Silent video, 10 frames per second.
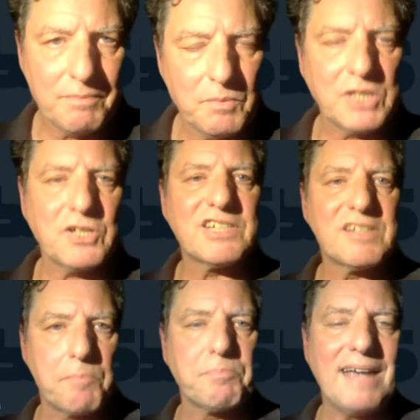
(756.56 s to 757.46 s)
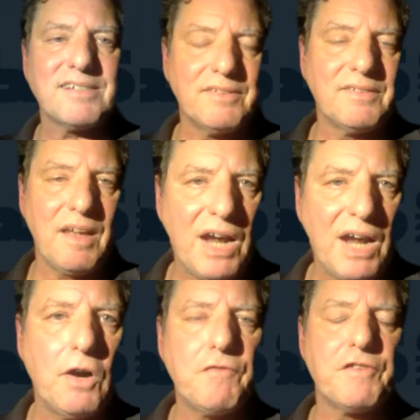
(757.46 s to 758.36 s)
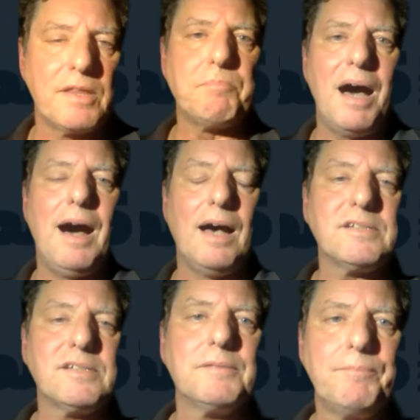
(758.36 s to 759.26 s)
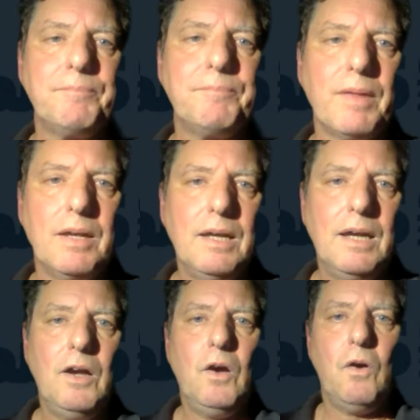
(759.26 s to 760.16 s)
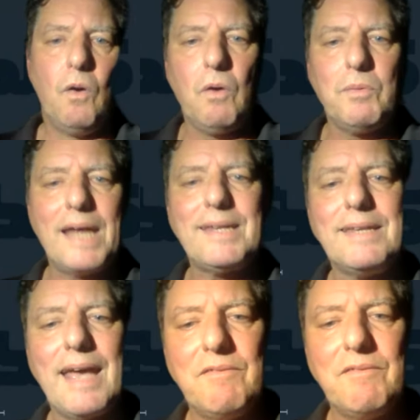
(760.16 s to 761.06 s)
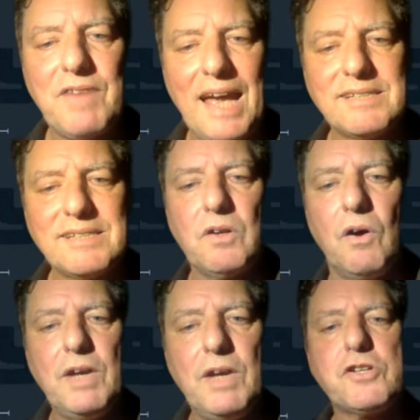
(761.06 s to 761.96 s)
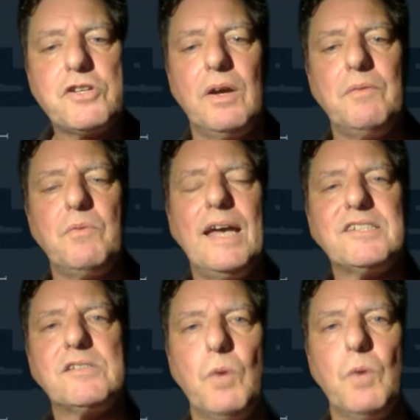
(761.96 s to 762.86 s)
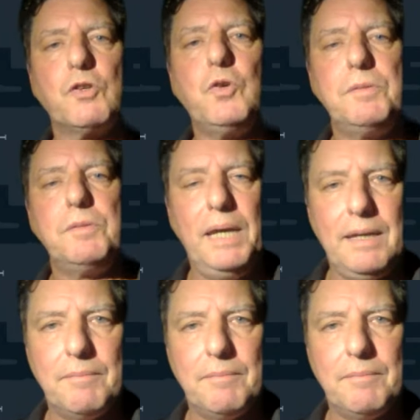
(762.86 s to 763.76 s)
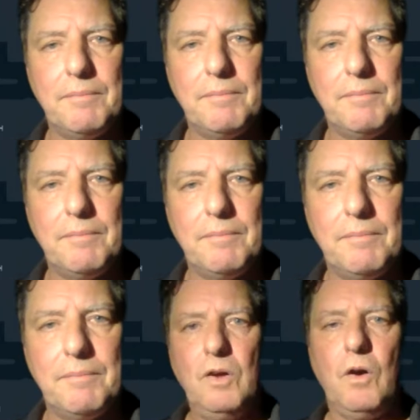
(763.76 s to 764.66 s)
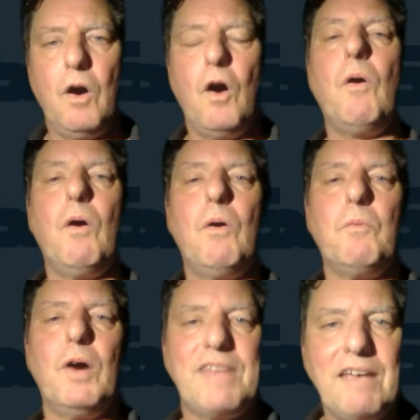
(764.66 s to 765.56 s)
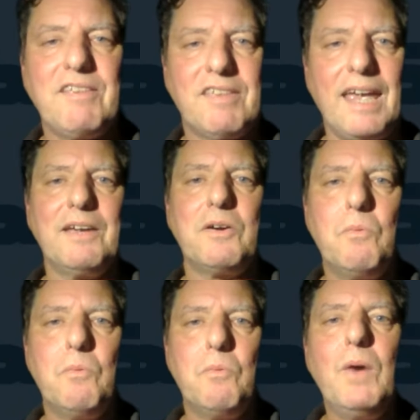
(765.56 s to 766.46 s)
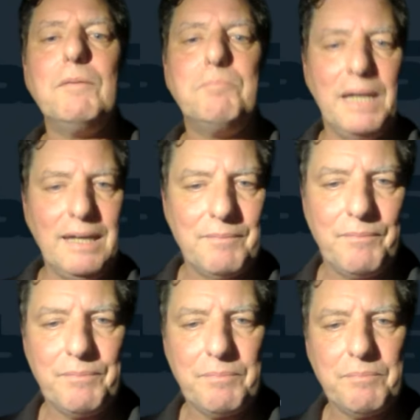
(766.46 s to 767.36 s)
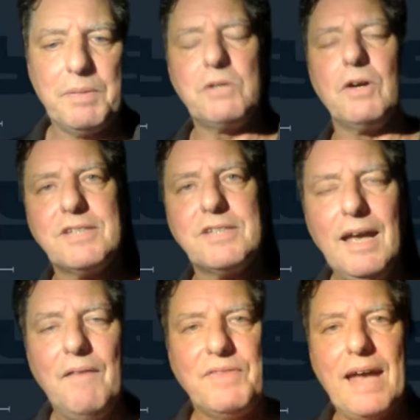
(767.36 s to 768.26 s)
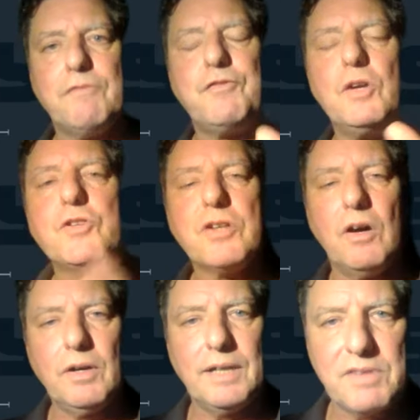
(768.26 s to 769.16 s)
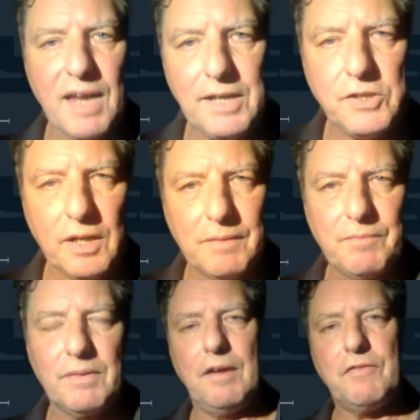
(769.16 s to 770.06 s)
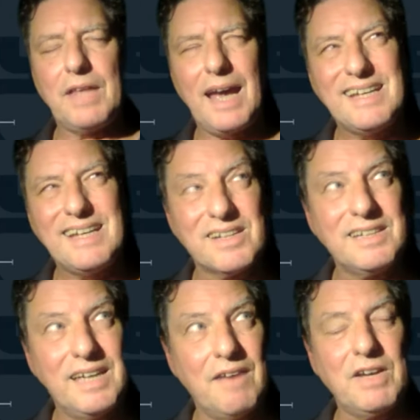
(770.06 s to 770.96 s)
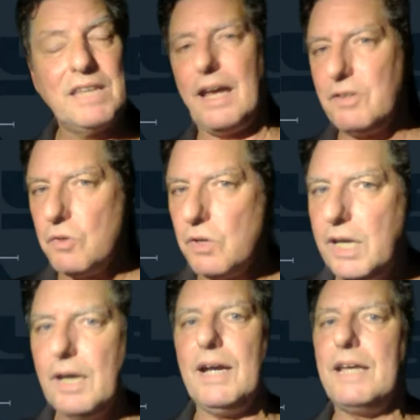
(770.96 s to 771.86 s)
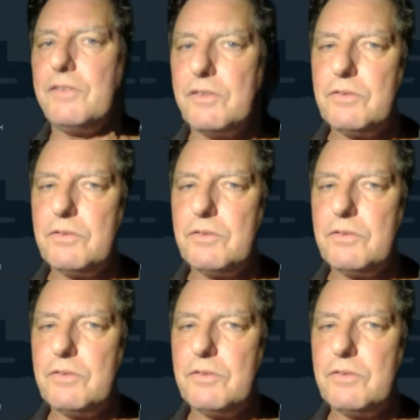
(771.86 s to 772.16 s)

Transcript: which is the present and very often the past, or whether they invest or wish to invest what could be or what they think will be. Because that future orientation, if that is a given and you hear it